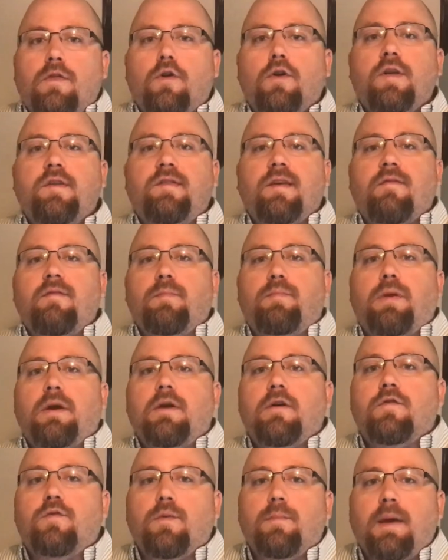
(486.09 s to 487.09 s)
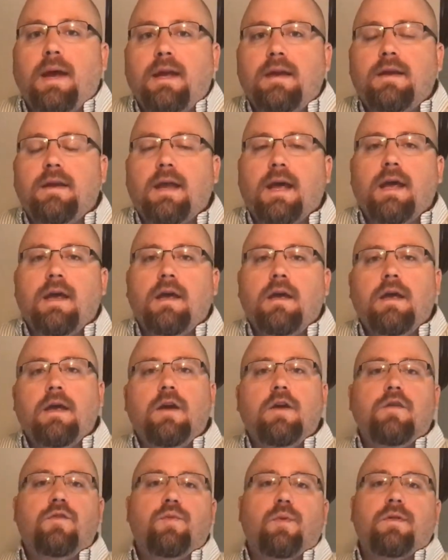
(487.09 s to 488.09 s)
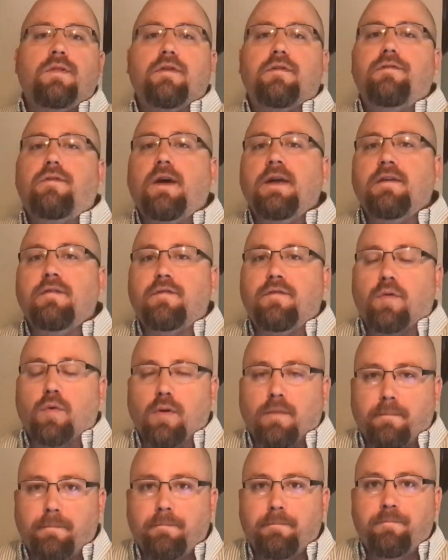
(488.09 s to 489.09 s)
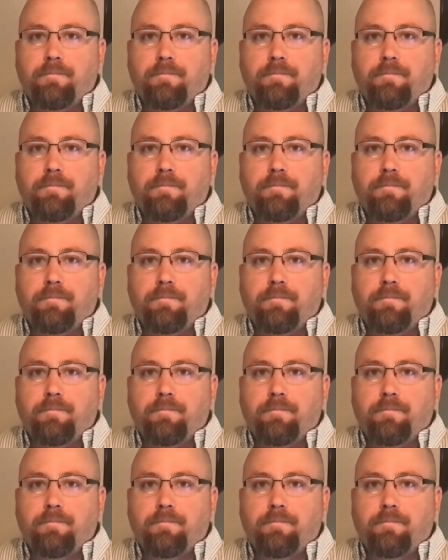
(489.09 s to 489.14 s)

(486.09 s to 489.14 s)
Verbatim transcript: 37 players remain today. Here's what they're fighting for.